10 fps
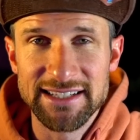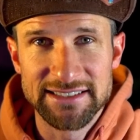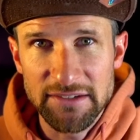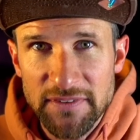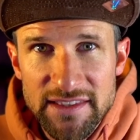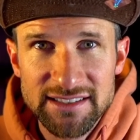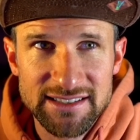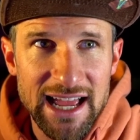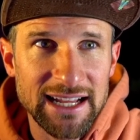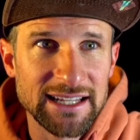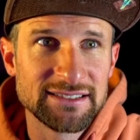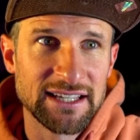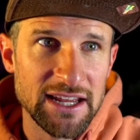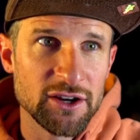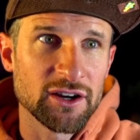Sif in this deck is
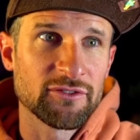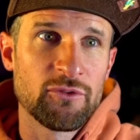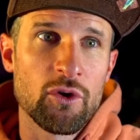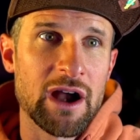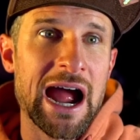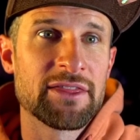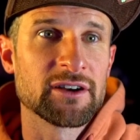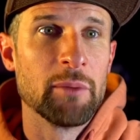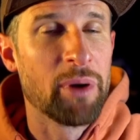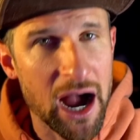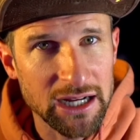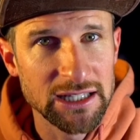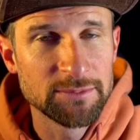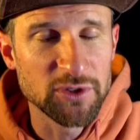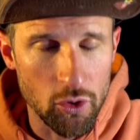here for either
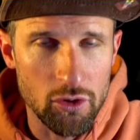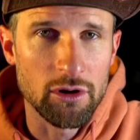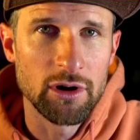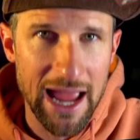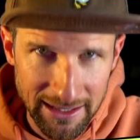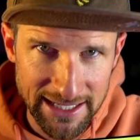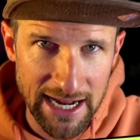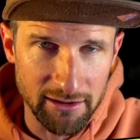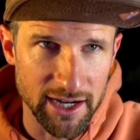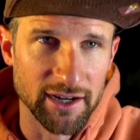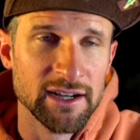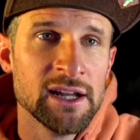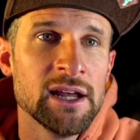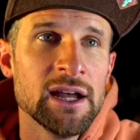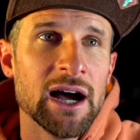Apocalypse or Helicarrier.
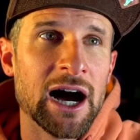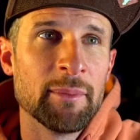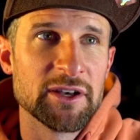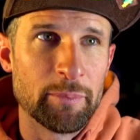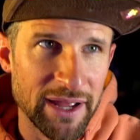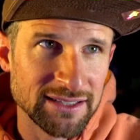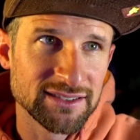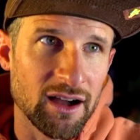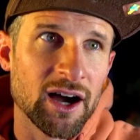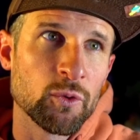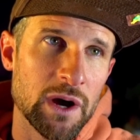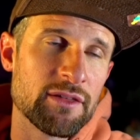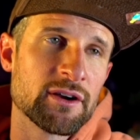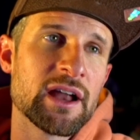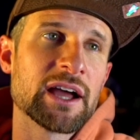It depends on
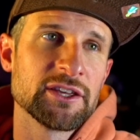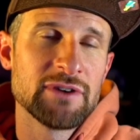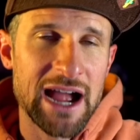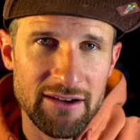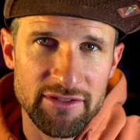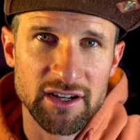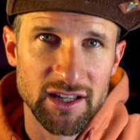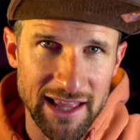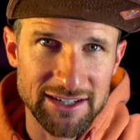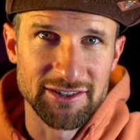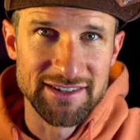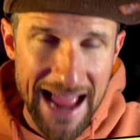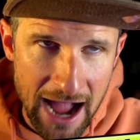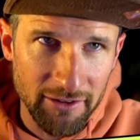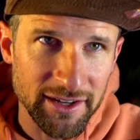whether or not you have the Collector
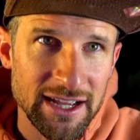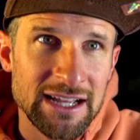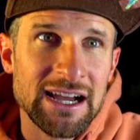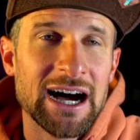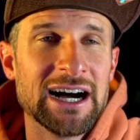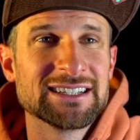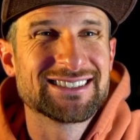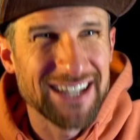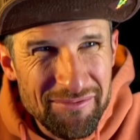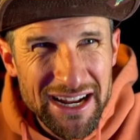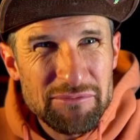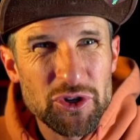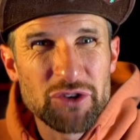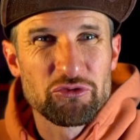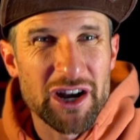down. Sometimes you
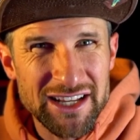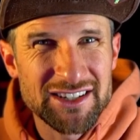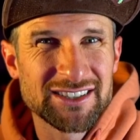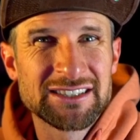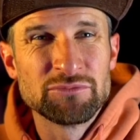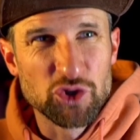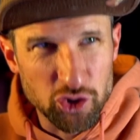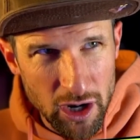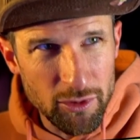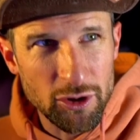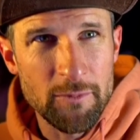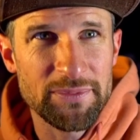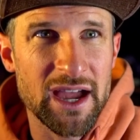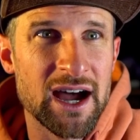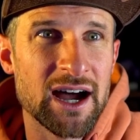can run into some trouble
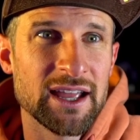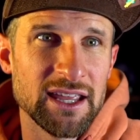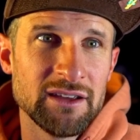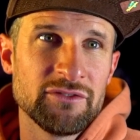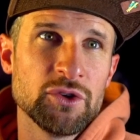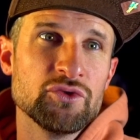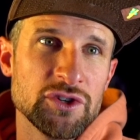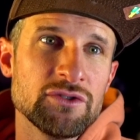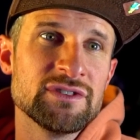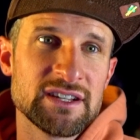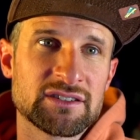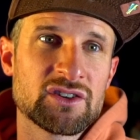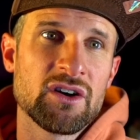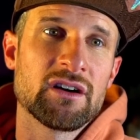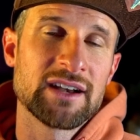if you do discard